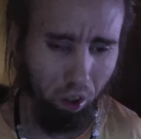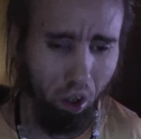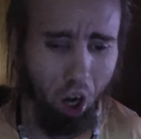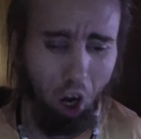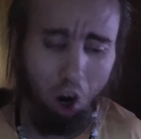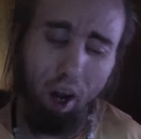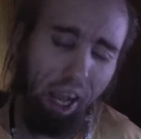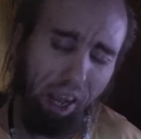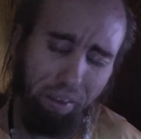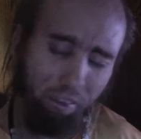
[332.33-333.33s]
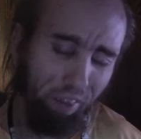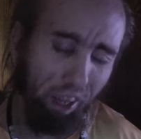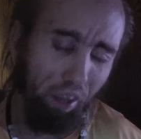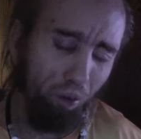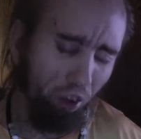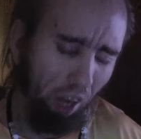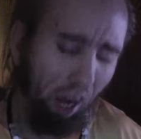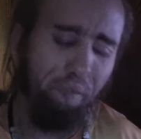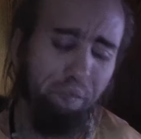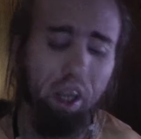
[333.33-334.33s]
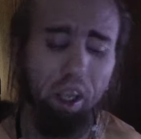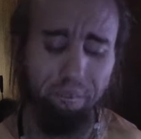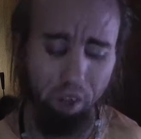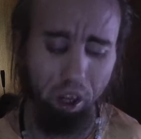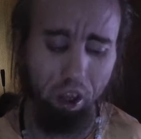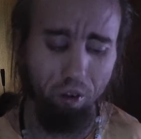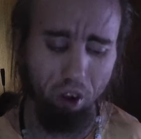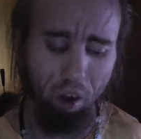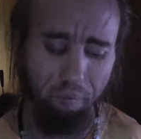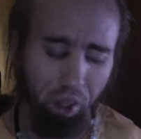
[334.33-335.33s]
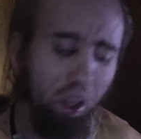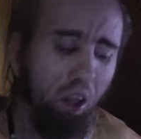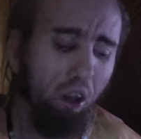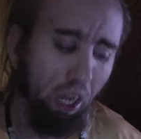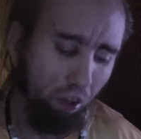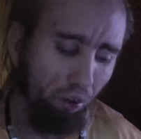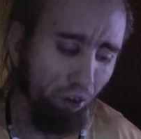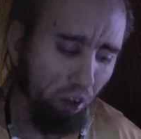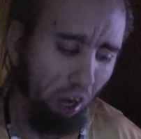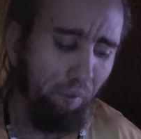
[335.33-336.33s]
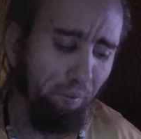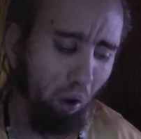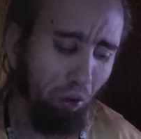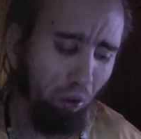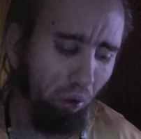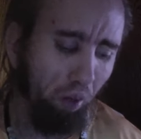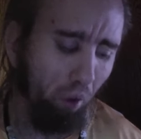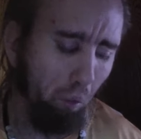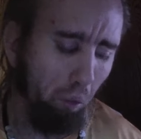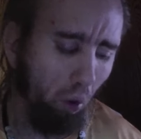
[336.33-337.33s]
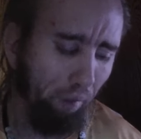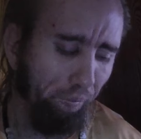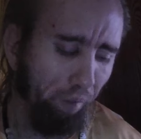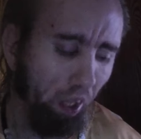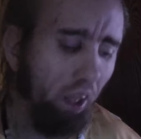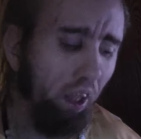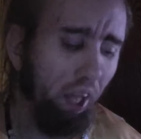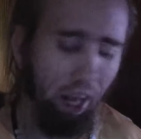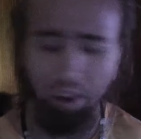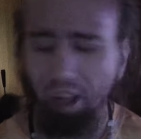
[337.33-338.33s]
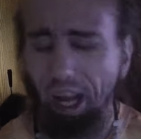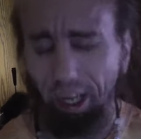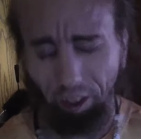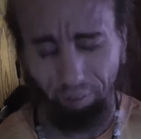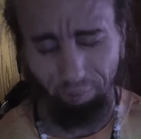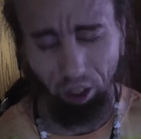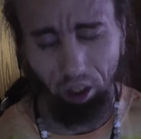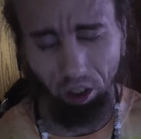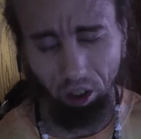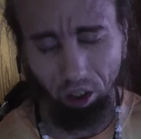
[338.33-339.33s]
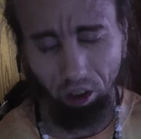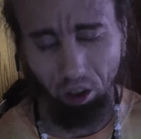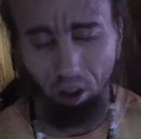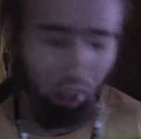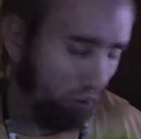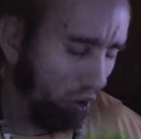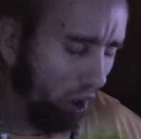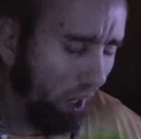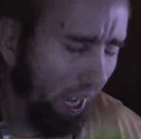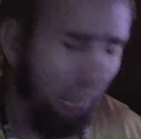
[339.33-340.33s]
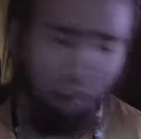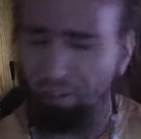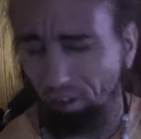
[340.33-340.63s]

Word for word: All I ask is that you stop making videos on me and you stop falsely reporting me and attacking me. That's all I ask.